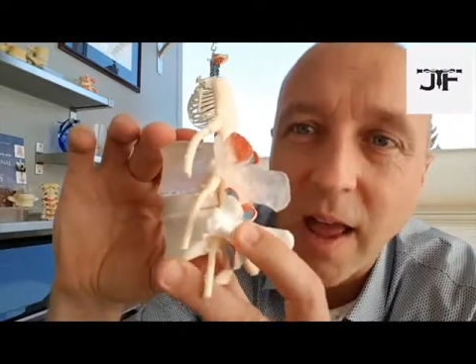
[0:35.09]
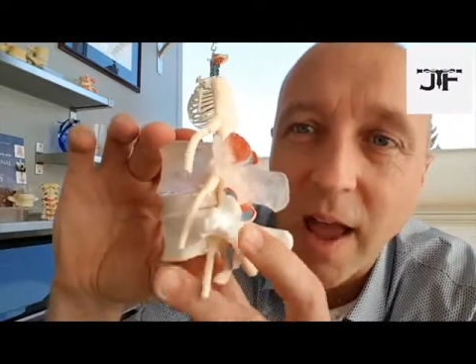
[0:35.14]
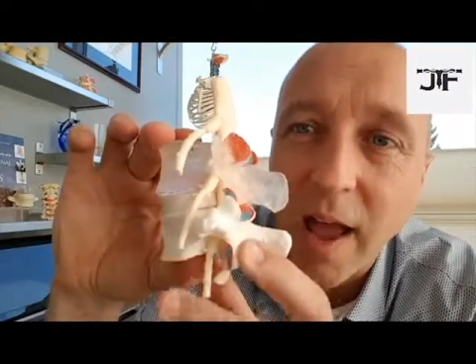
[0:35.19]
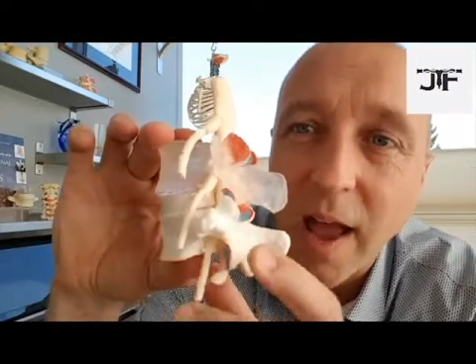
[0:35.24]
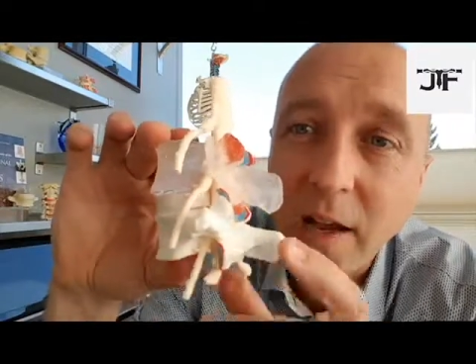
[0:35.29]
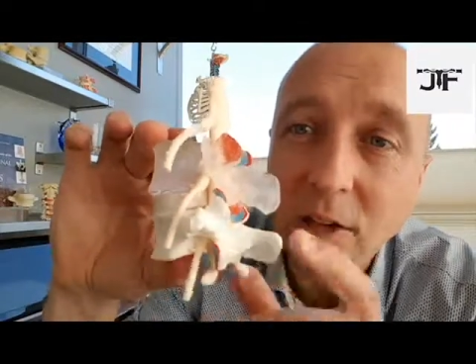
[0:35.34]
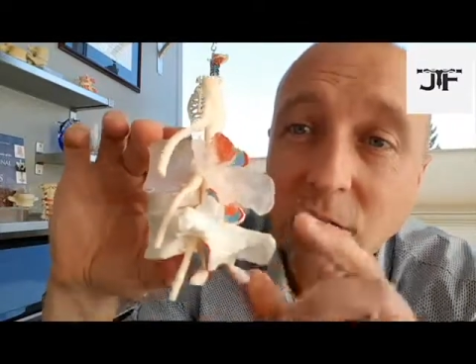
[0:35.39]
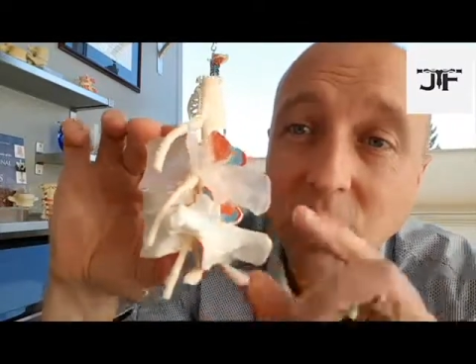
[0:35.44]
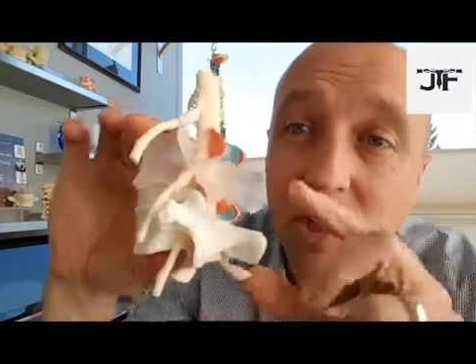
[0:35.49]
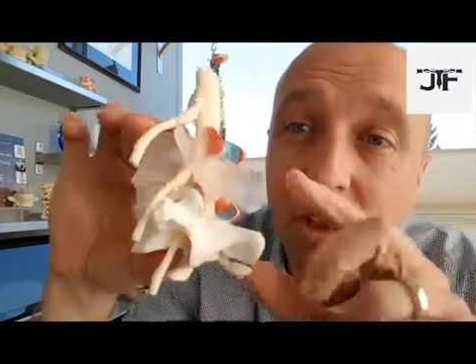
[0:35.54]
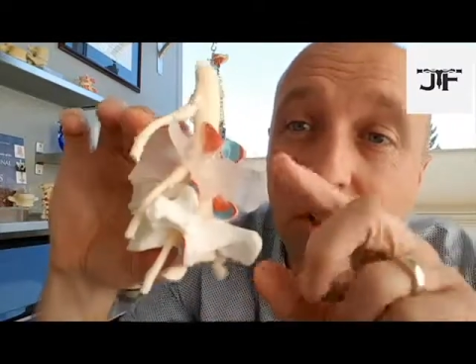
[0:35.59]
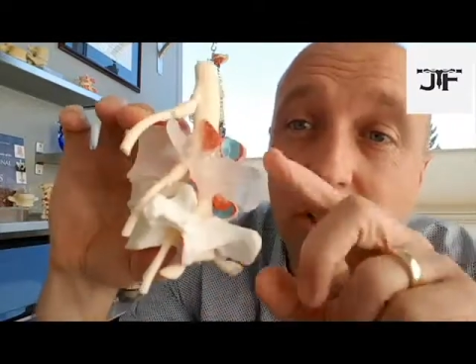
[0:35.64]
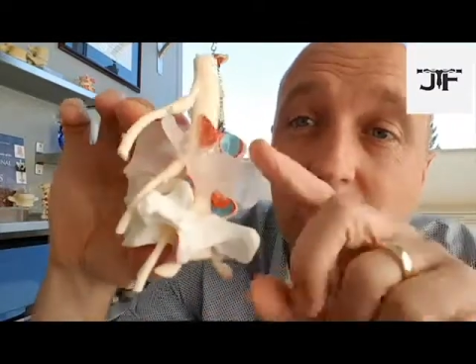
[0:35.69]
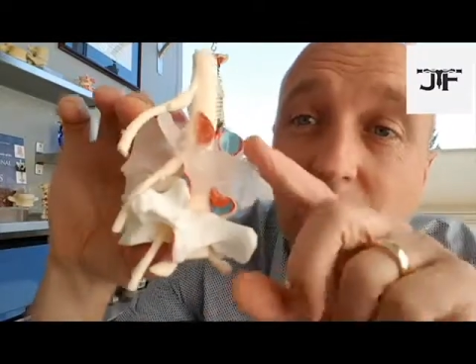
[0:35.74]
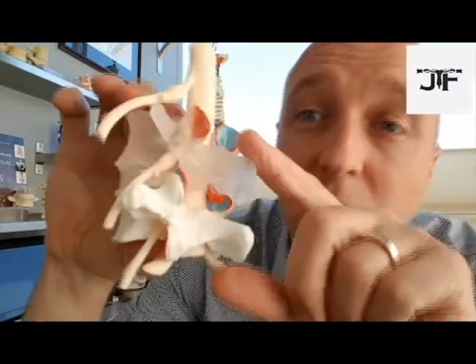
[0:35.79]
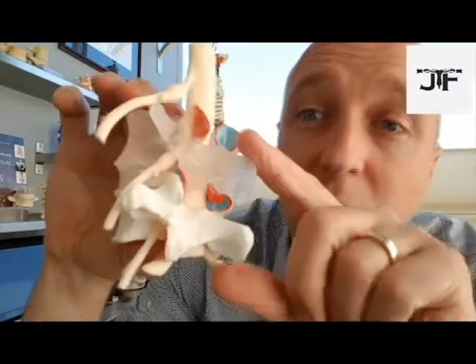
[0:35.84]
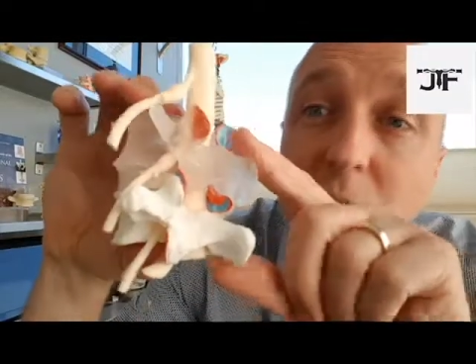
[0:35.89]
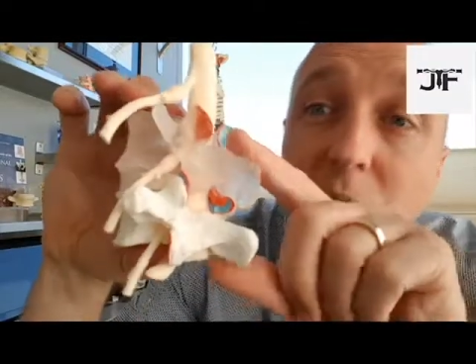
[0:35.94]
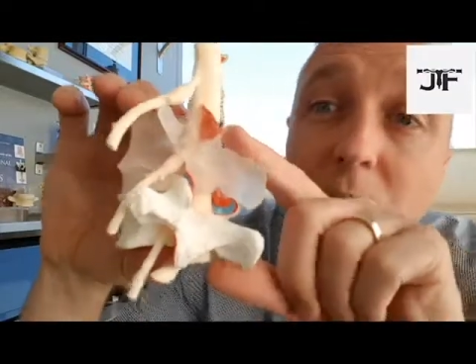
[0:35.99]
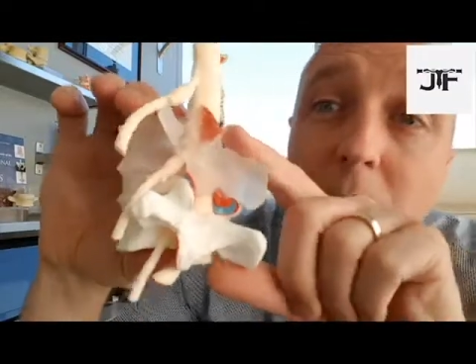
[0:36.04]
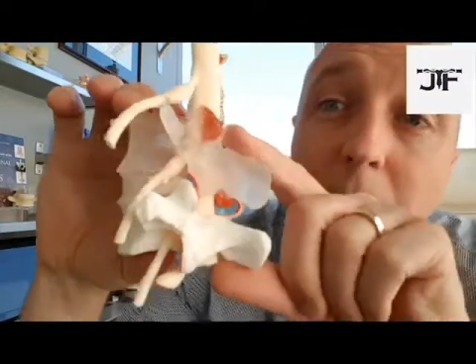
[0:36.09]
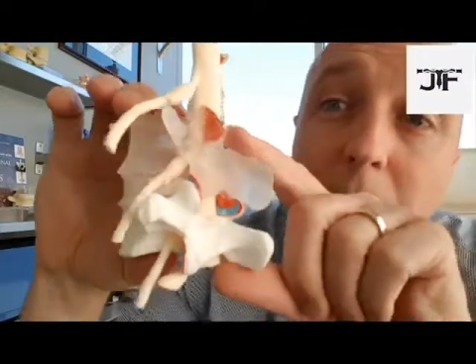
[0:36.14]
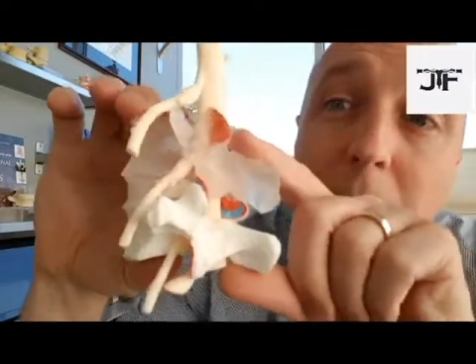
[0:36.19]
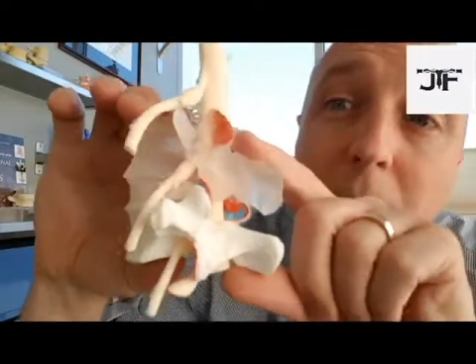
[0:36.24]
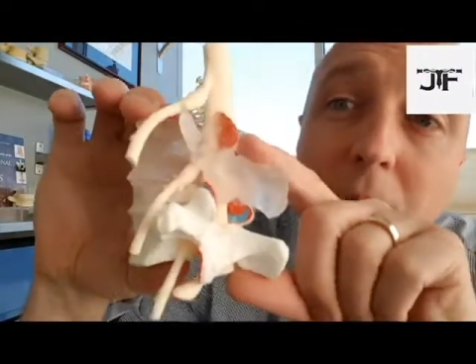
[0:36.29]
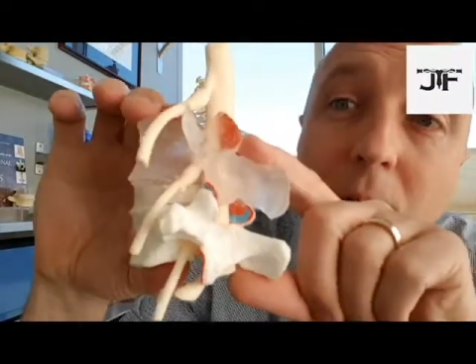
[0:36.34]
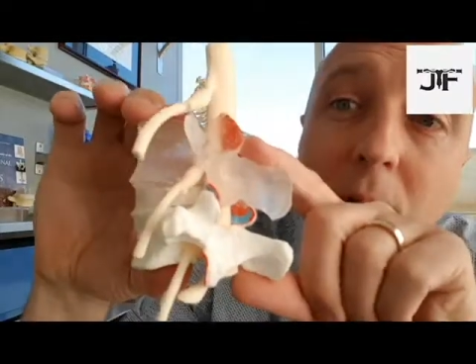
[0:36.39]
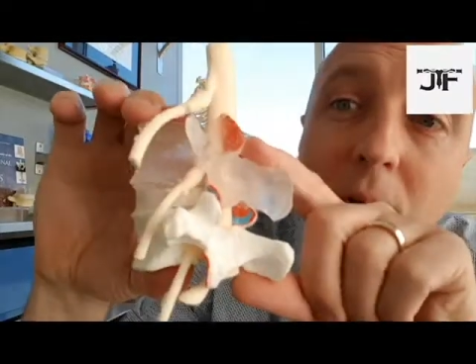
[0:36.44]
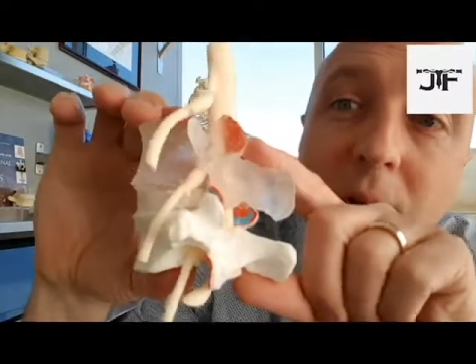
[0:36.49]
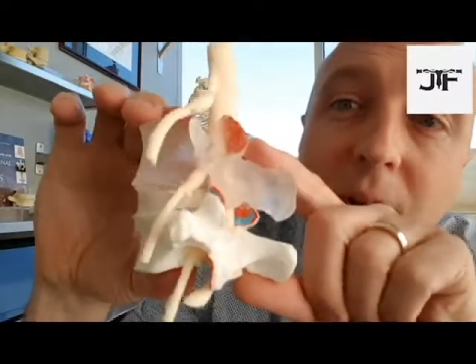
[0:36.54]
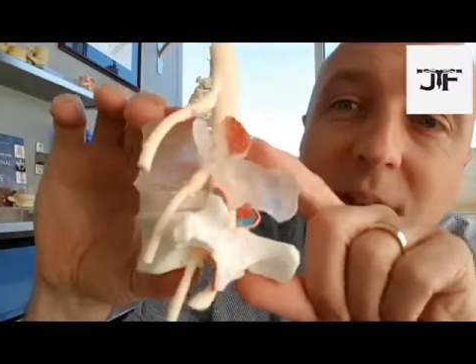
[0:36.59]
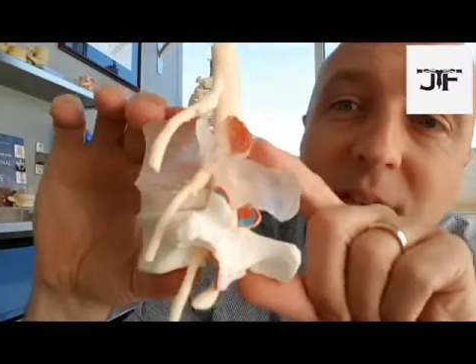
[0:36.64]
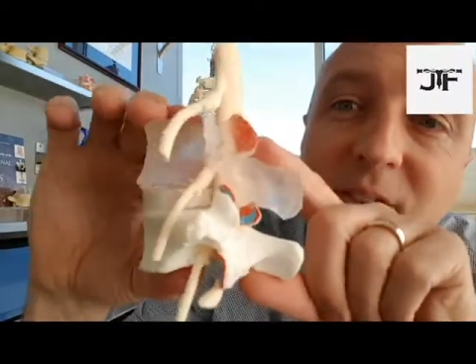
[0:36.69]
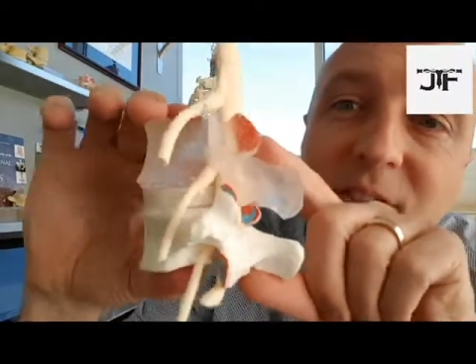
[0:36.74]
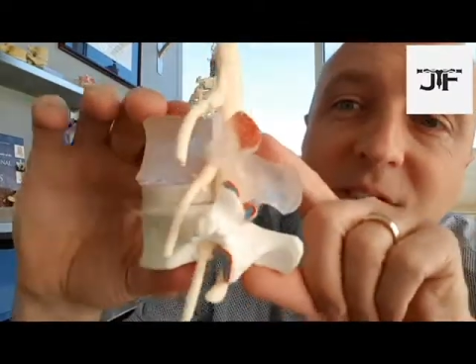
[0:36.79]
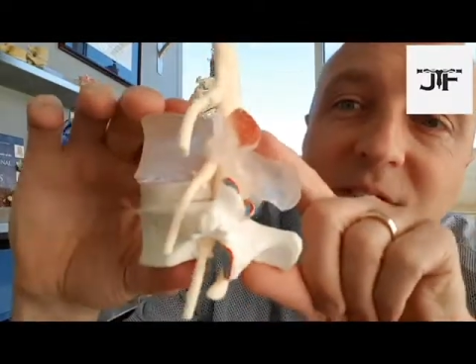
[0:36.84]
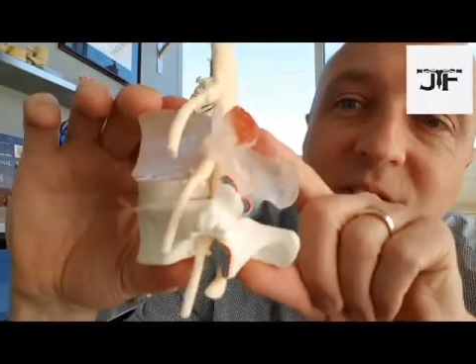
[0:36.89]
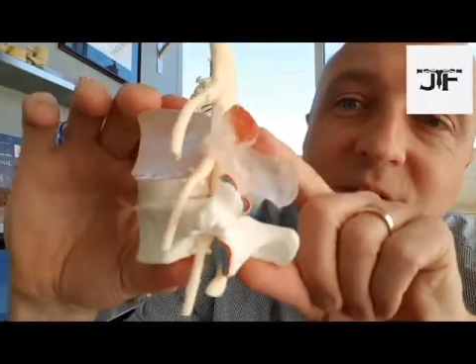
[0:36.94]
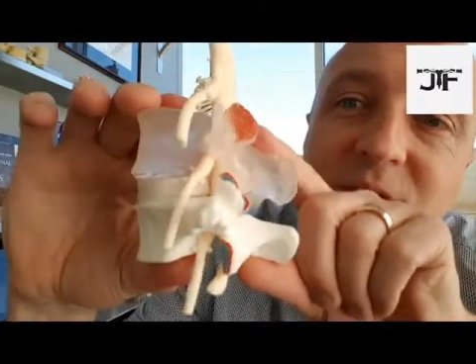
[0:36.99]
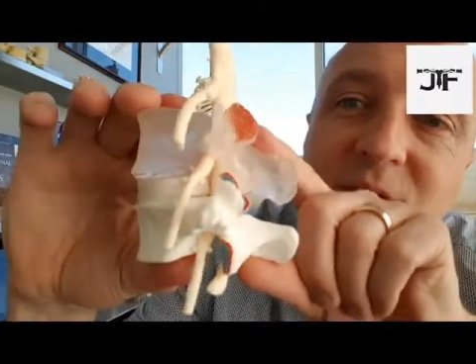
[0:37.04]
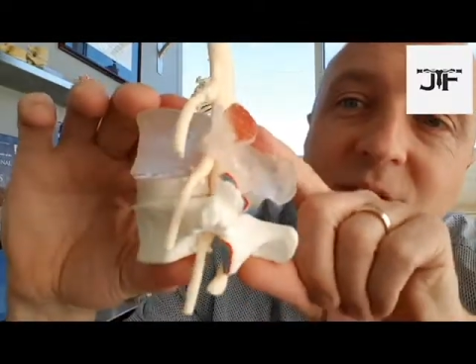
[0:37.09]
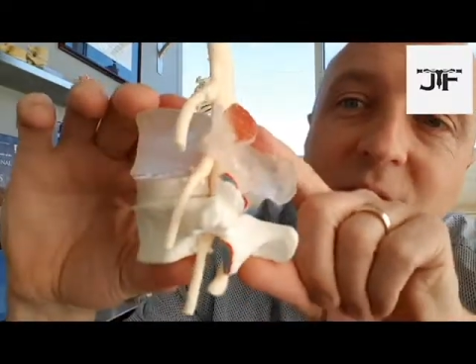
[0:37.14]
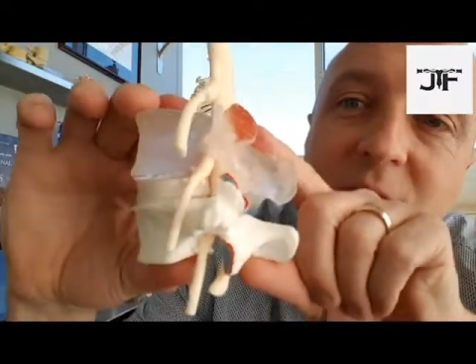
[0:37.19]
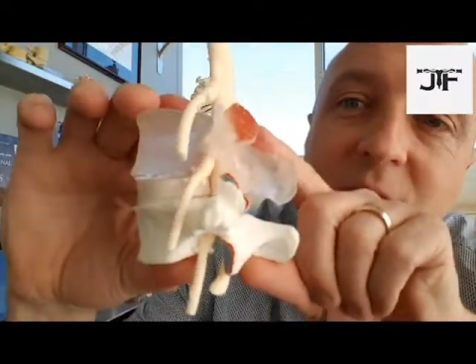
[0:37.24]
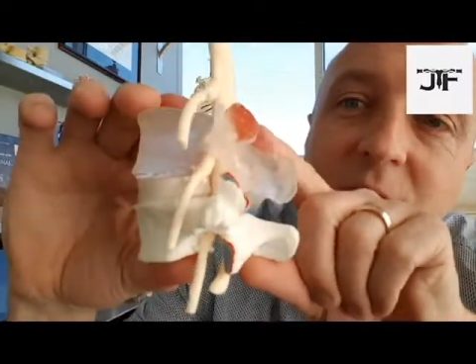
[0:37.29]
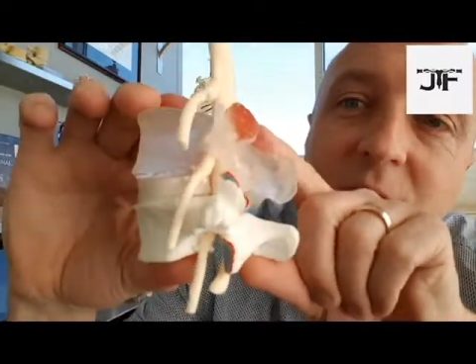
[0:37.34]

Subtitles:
actually compress.